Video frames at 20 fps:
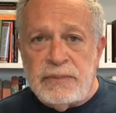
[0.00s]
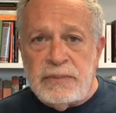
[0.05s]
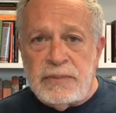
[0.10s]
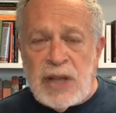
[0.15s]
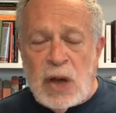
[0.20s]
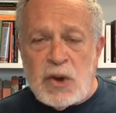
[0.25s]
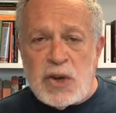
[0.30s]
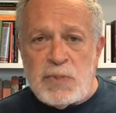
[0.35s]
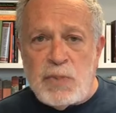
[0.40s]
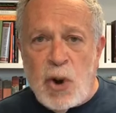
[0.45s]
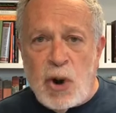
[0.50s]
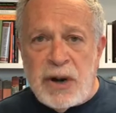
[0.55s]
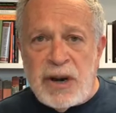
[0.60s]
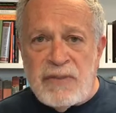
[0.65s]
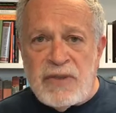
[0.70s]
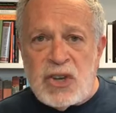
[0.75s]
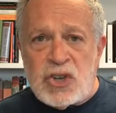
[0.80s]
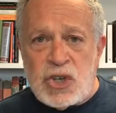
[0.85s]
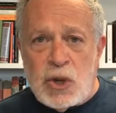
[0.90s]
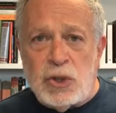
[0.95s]
That was part
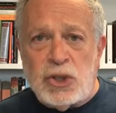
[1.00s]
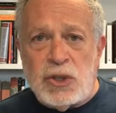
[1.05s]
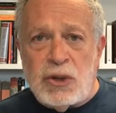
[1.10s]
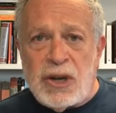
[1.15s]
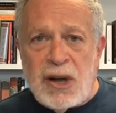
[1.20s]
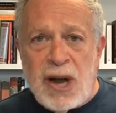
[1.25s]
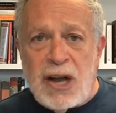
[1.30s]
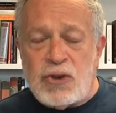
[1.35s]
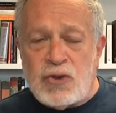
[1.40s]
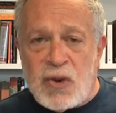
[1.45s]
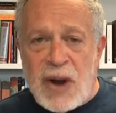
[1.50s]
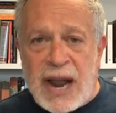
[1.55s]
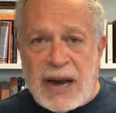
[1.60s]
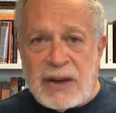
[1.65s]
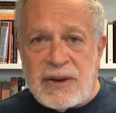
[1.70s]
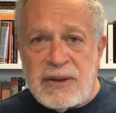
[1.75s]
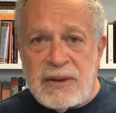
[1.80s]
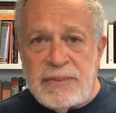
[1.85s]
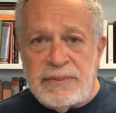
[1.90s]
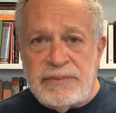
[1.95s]
of the social
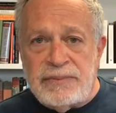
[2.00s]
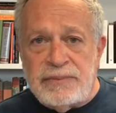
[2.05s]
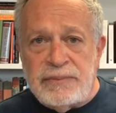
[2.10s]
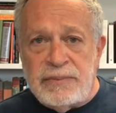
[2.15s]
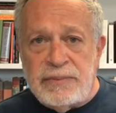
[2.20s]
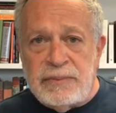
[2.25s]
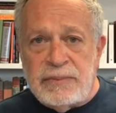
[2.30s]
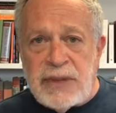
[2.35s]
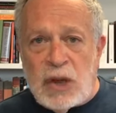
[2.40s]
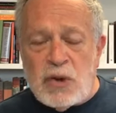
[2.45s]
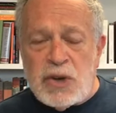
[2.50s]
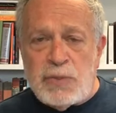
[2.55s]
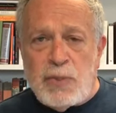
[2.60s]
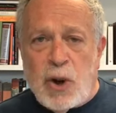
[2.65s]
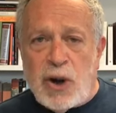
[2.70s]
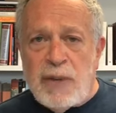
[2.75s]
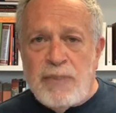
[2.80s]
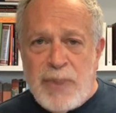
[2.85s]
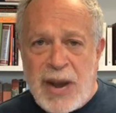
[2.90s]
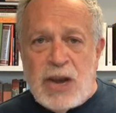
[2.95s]
contract. That was
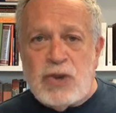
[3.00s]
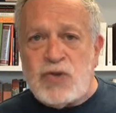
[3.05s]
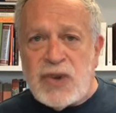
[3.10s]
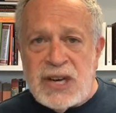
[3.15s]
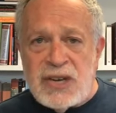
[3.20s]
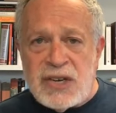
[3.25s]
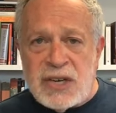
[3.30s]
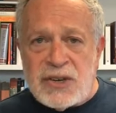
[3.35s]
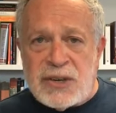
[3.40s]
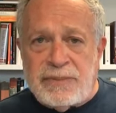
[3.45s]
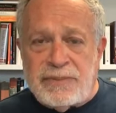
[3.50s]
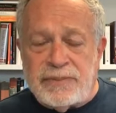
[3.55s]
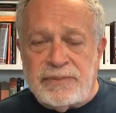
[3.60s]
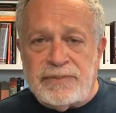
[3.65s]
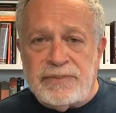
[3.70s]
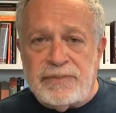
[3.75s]
part of patriotism.